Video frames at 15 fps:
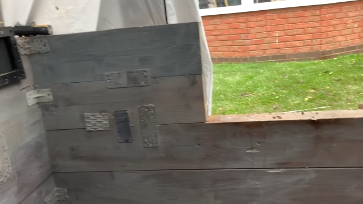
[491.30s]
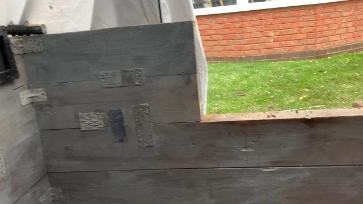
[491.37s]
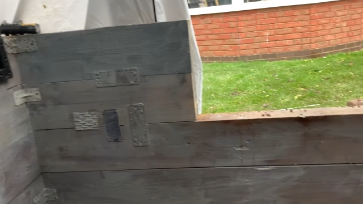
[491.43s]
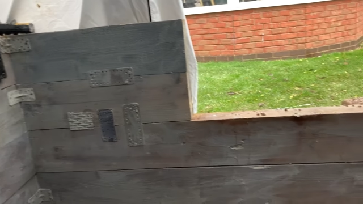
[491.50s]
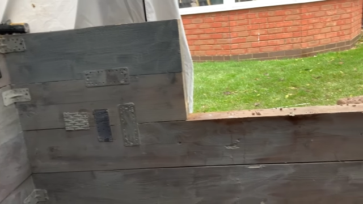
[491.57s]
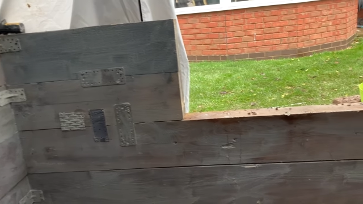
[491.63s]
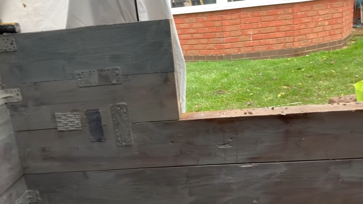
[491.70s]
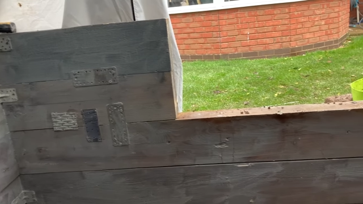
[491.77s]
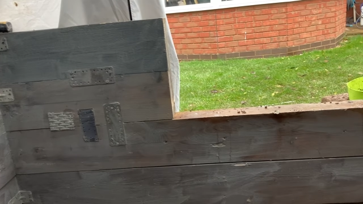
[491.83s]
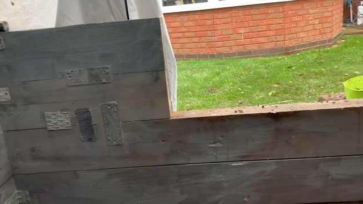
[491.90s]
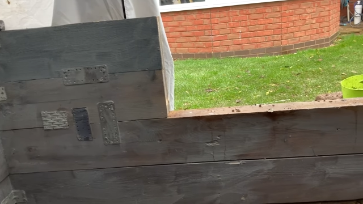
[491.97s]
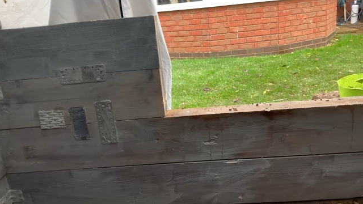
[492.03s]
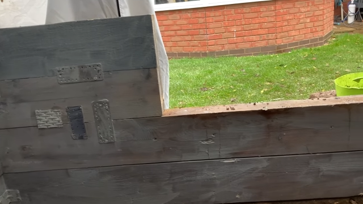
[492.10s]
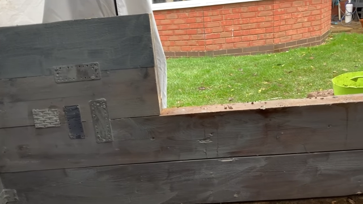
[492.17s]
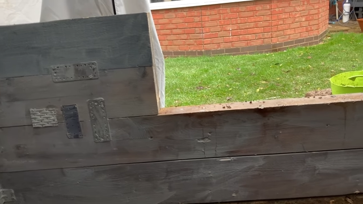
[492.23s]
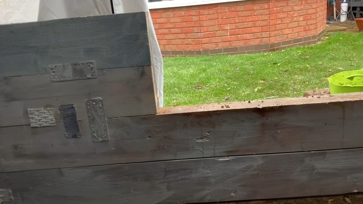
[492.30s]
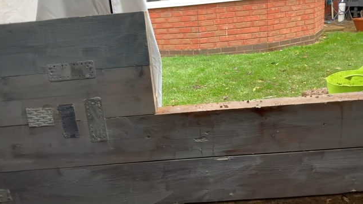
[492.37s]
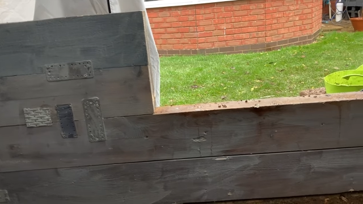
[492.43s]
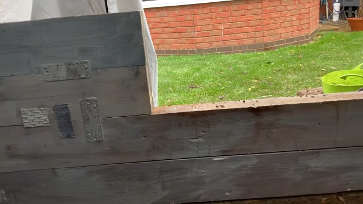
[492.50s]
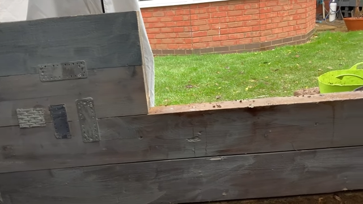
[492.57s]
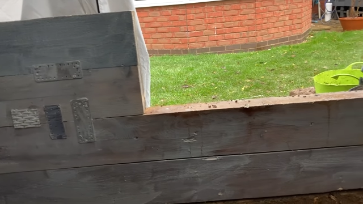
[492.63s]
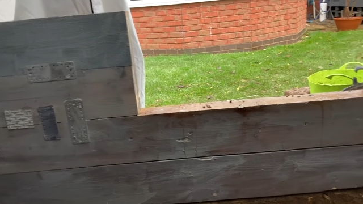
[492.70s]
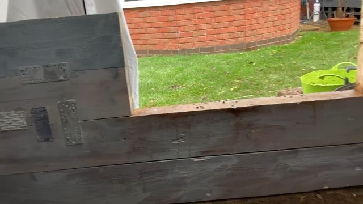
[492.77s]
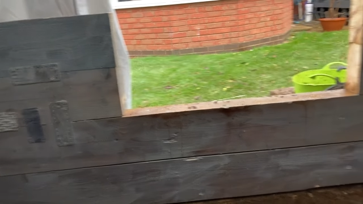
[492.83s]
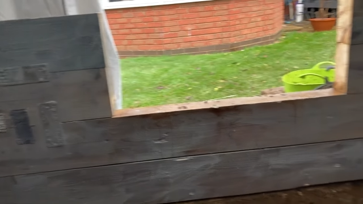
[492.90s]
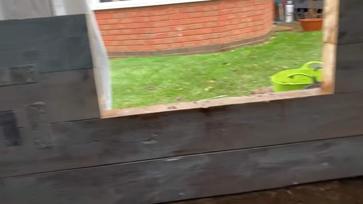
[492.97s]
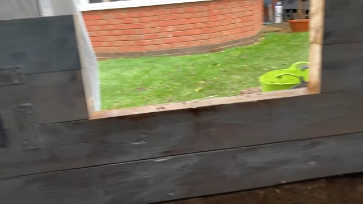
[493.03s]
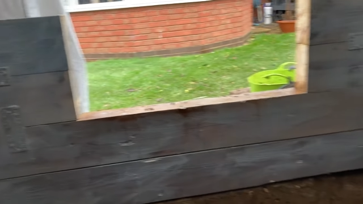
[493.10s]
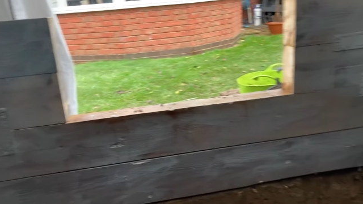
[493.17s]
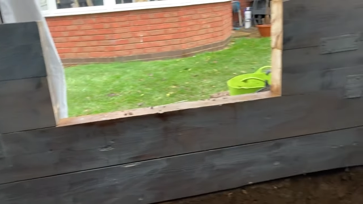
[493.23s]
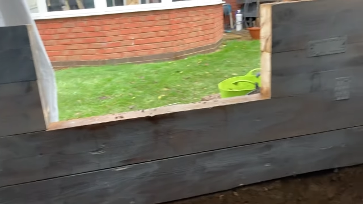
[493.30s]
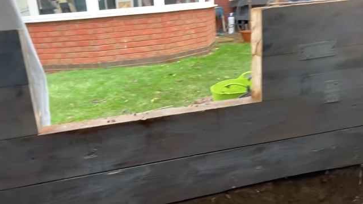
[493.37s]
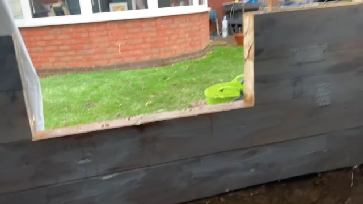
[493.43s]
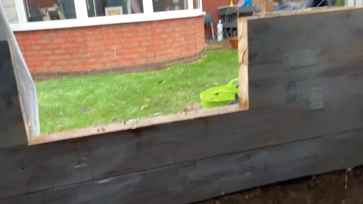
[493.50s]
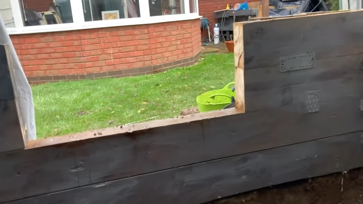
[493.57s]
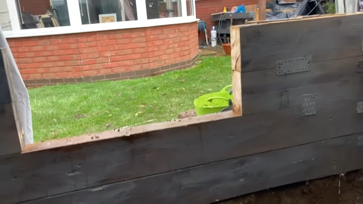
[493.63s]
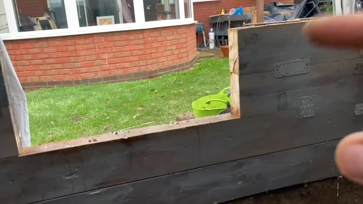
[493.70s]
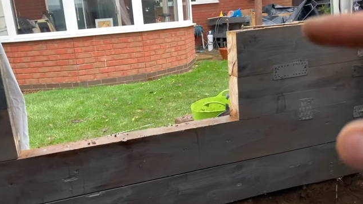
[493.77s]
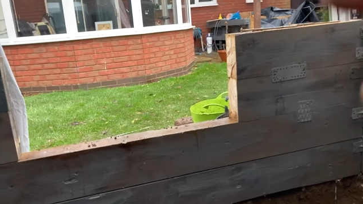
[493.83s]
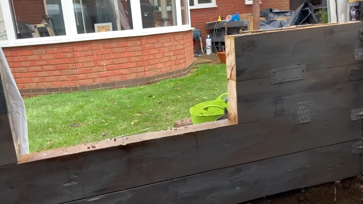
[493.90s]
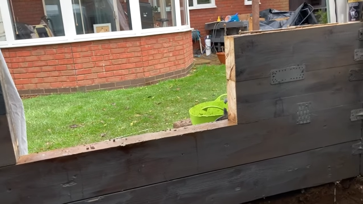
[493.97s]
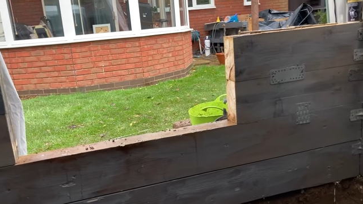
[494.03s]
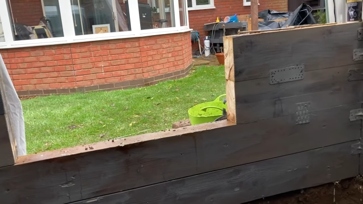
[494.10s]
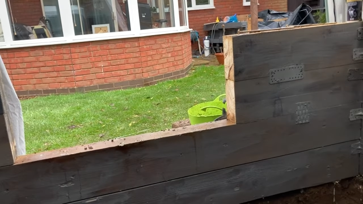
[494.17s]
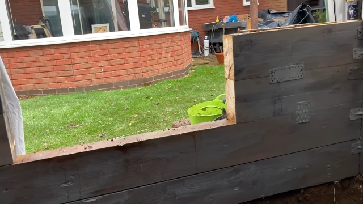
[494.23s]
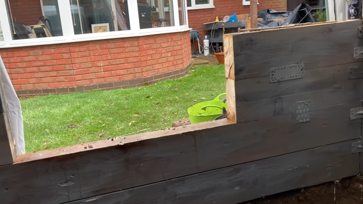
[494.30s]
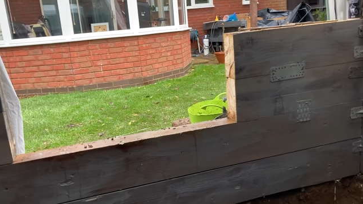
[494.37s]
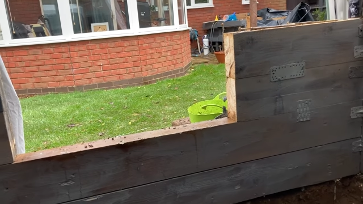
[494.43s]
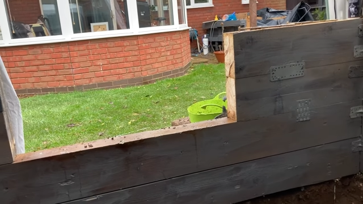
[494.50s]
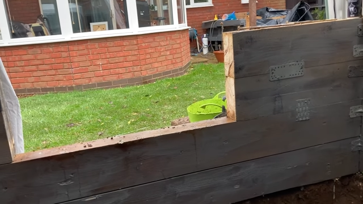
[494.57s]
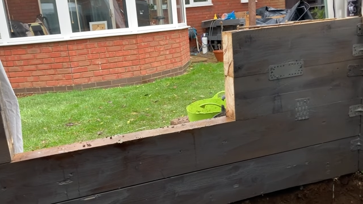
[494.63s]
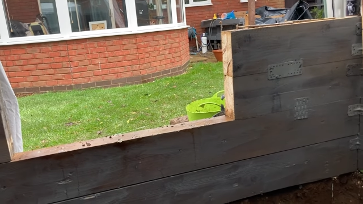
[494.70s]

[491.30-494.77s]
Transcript: No face is visible, so there are no lips to read.